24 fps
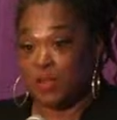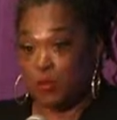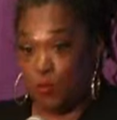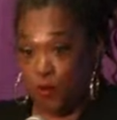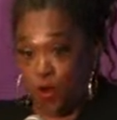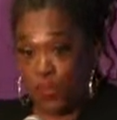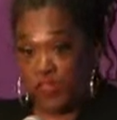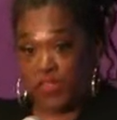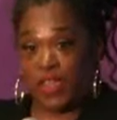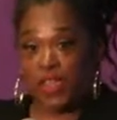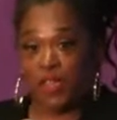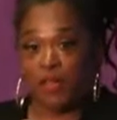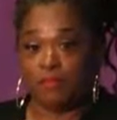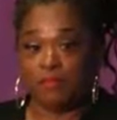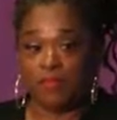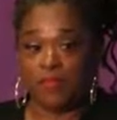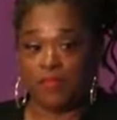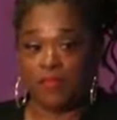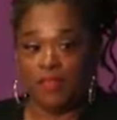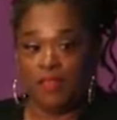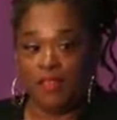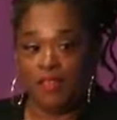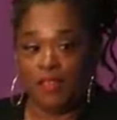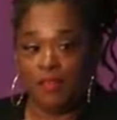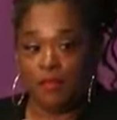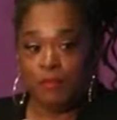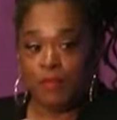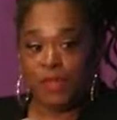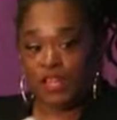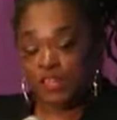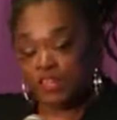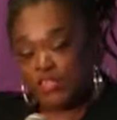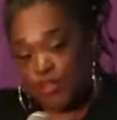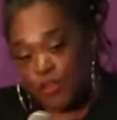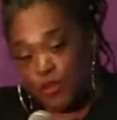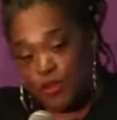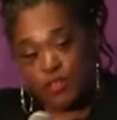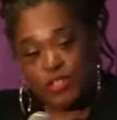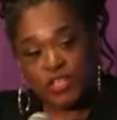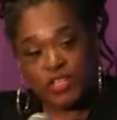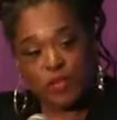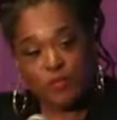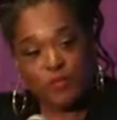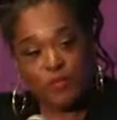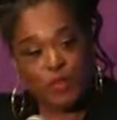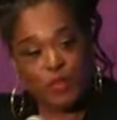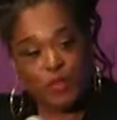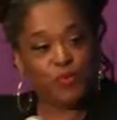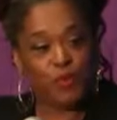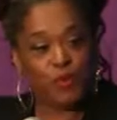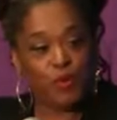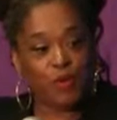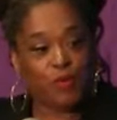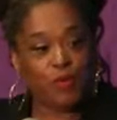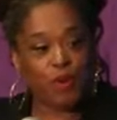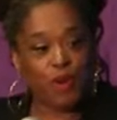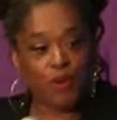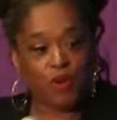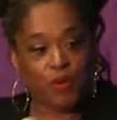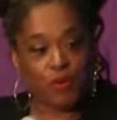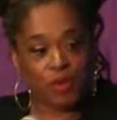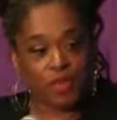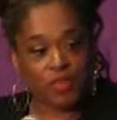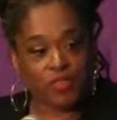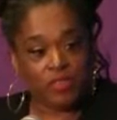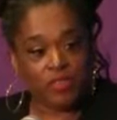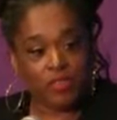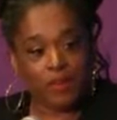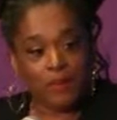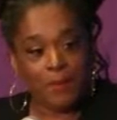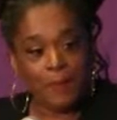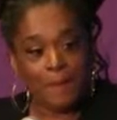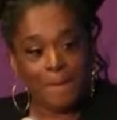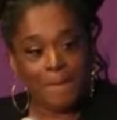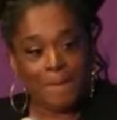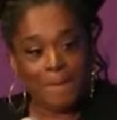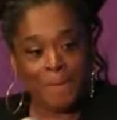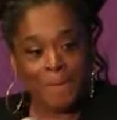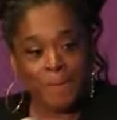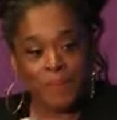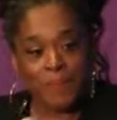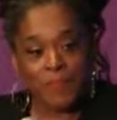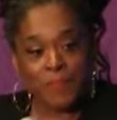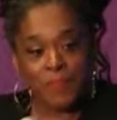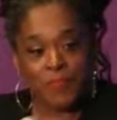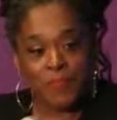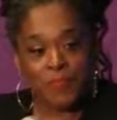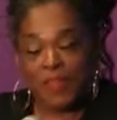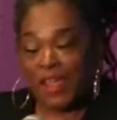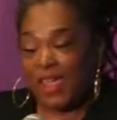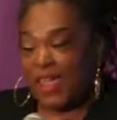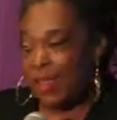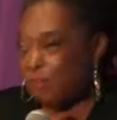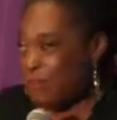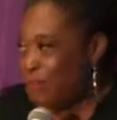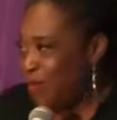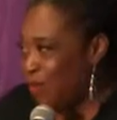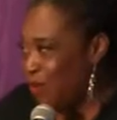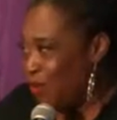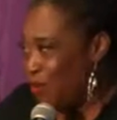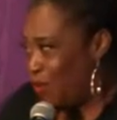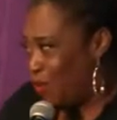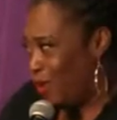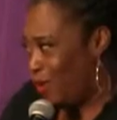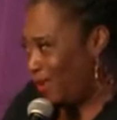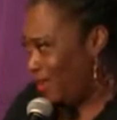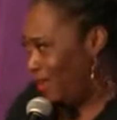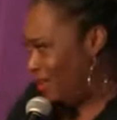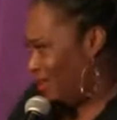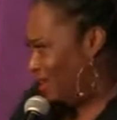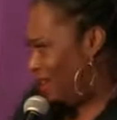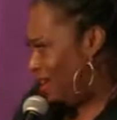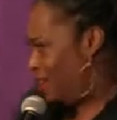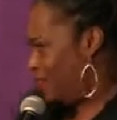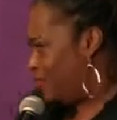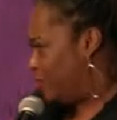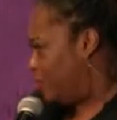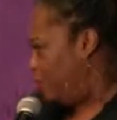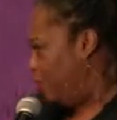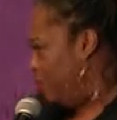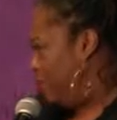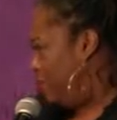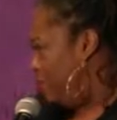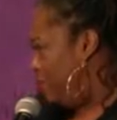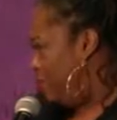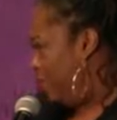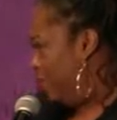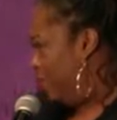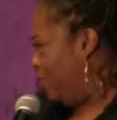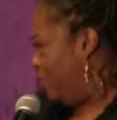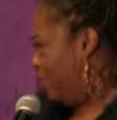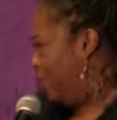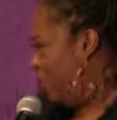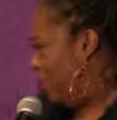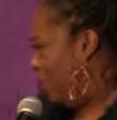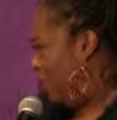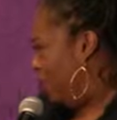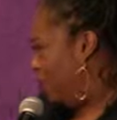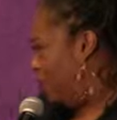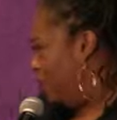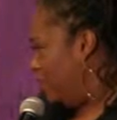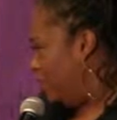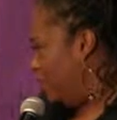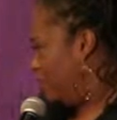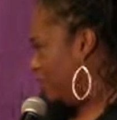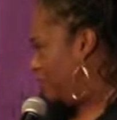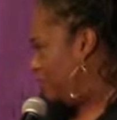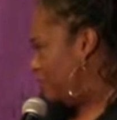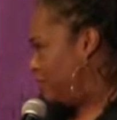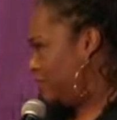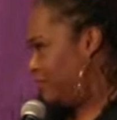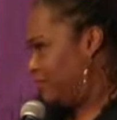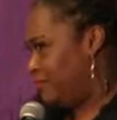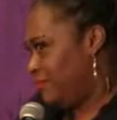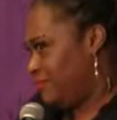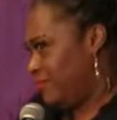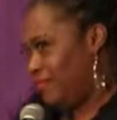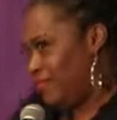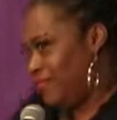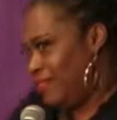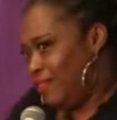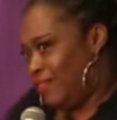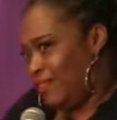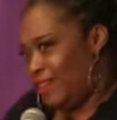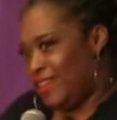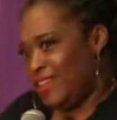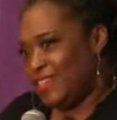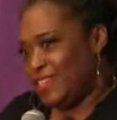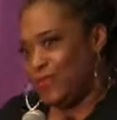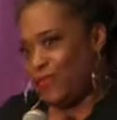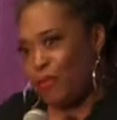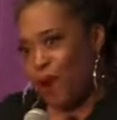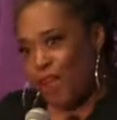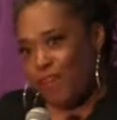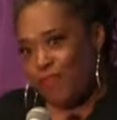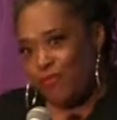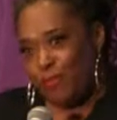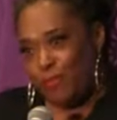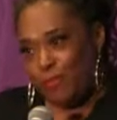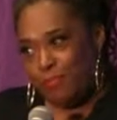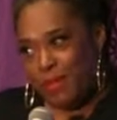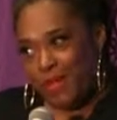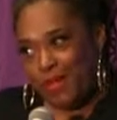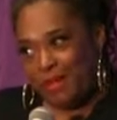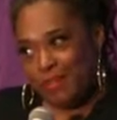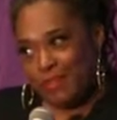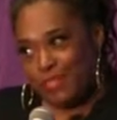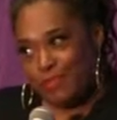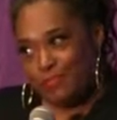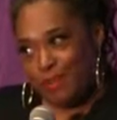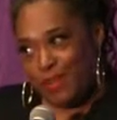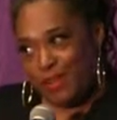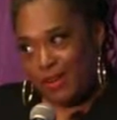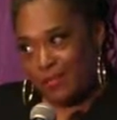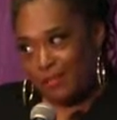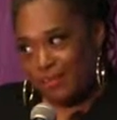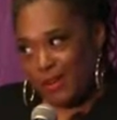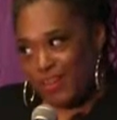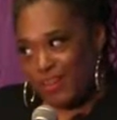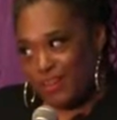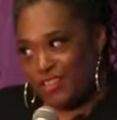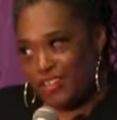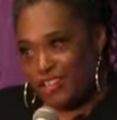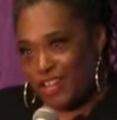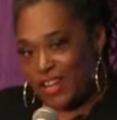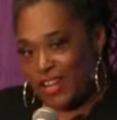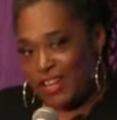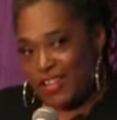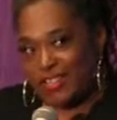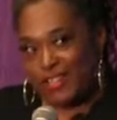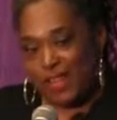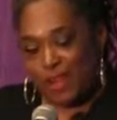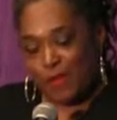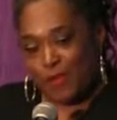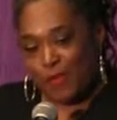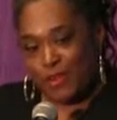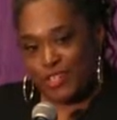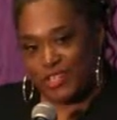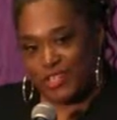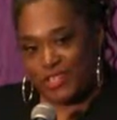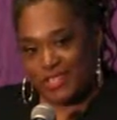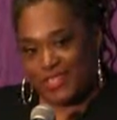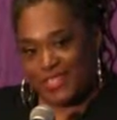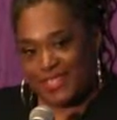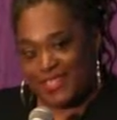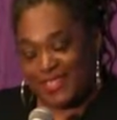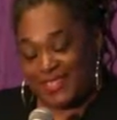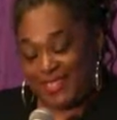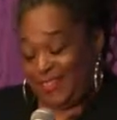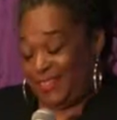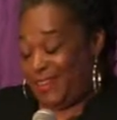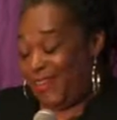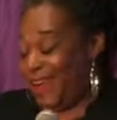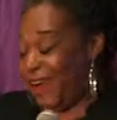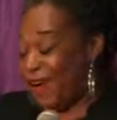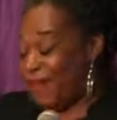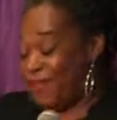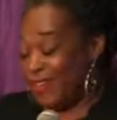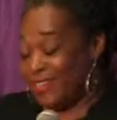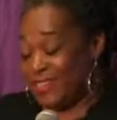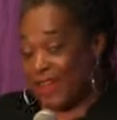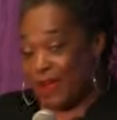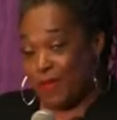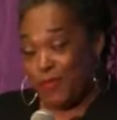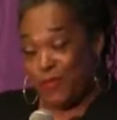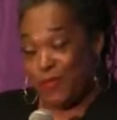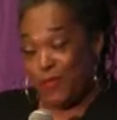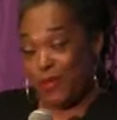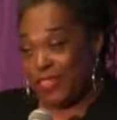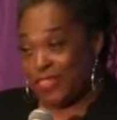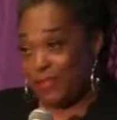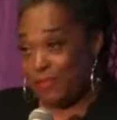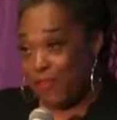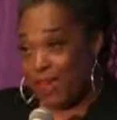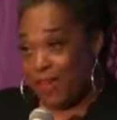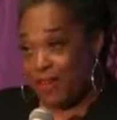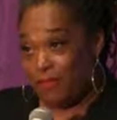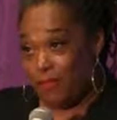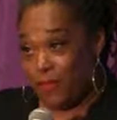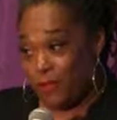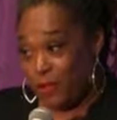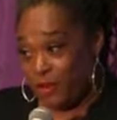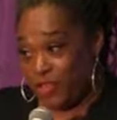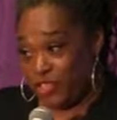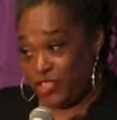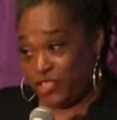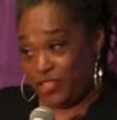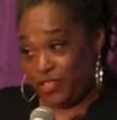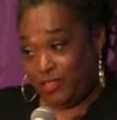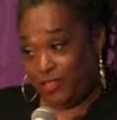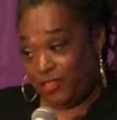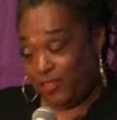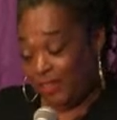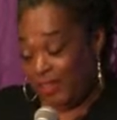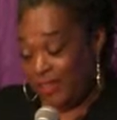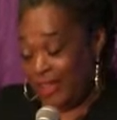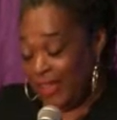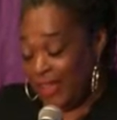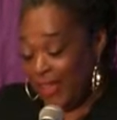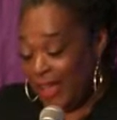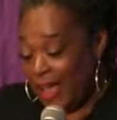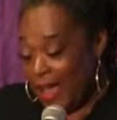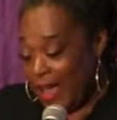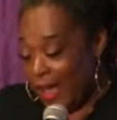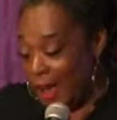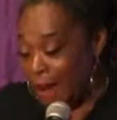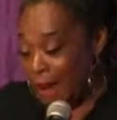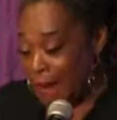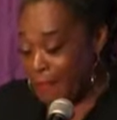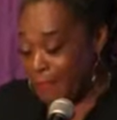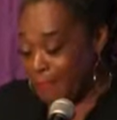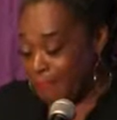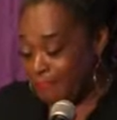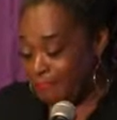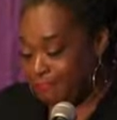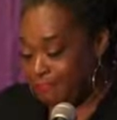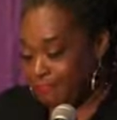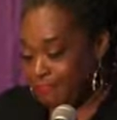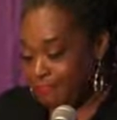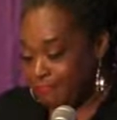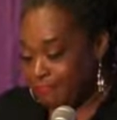They weren't them, because those are the people we work with. And Bill Quigley loves peanut butter and jelly. His wife would make us peanut butter and jelly sandwiches every time we went to Baton Rouge. But